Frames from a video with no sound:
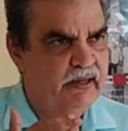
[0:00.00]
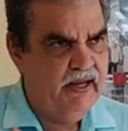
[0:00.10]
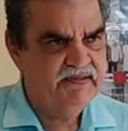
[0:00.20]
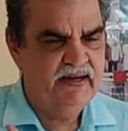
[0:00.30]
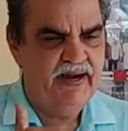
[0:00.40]

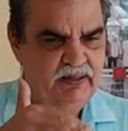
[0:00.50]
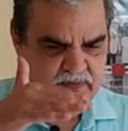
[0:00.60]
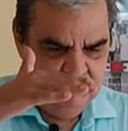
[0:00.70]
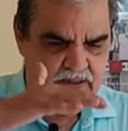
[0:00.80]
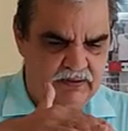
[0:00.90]
Gray's
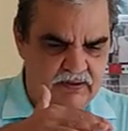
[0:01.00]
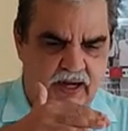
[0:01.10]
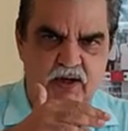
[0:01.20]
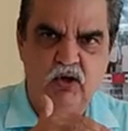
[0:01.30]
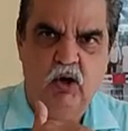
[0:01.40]
Anatomy,
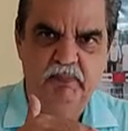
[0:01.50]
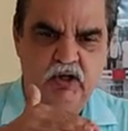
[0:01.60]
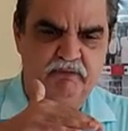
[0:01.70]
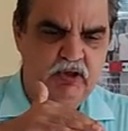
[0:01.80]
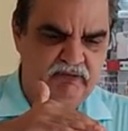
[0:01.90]
that I don't know how
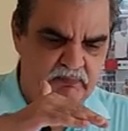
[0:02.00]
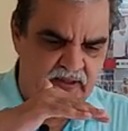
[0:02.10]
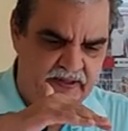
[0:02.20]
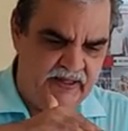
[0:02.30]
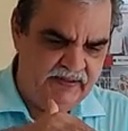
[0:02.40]
many of you are
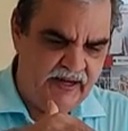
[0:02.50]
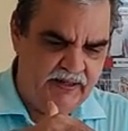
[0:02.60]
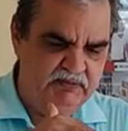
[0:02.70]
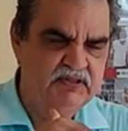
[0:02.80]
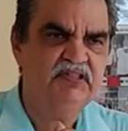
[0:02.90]
familiar. Gray's
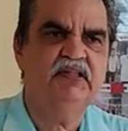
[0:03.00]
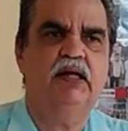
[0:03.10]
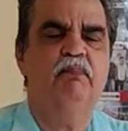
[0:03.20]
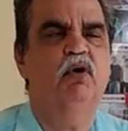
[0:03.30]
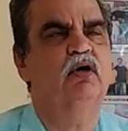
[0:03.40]
Anatomy is this
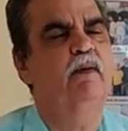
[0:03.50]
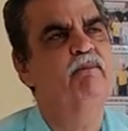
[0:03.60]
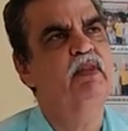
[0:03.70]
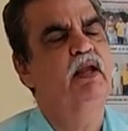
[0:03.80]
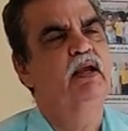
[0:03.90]
thick a book.
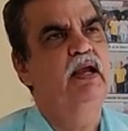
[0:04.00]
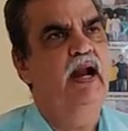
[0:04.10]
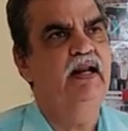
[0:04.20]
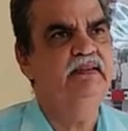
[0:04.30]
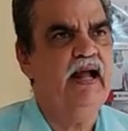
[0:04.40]

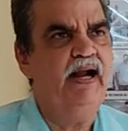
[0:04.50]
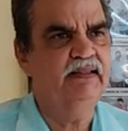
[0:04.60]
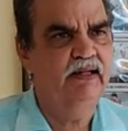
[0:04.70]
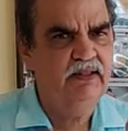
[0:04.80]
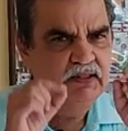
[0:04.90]
And in
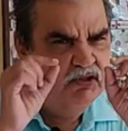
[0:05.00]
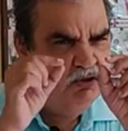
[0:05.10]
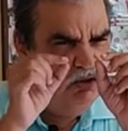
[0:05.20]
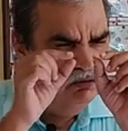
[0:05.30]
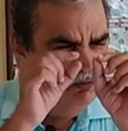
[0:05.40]
that, there is
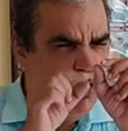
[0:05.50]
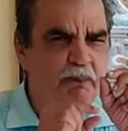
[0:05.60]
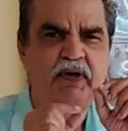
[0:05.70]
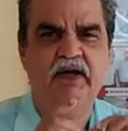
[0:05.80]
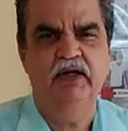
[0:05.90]
this on
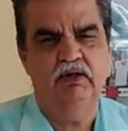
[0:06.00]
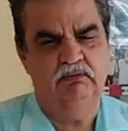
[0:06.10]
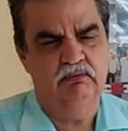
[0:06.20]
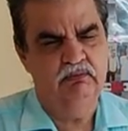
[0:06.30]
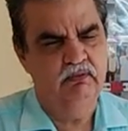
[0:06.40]
optic
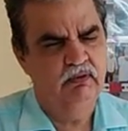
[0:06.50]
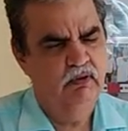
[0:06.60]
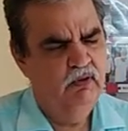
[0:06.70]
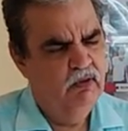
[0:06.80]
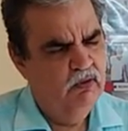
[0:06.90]
nerve.
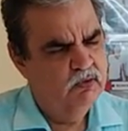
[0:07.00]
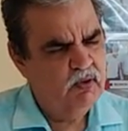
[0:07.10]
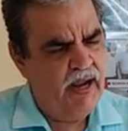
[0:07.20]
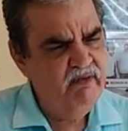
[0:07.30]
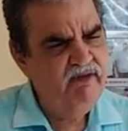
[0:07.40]

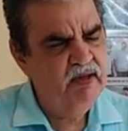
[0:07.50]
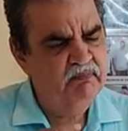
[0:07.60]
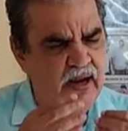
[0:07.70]
So I felt,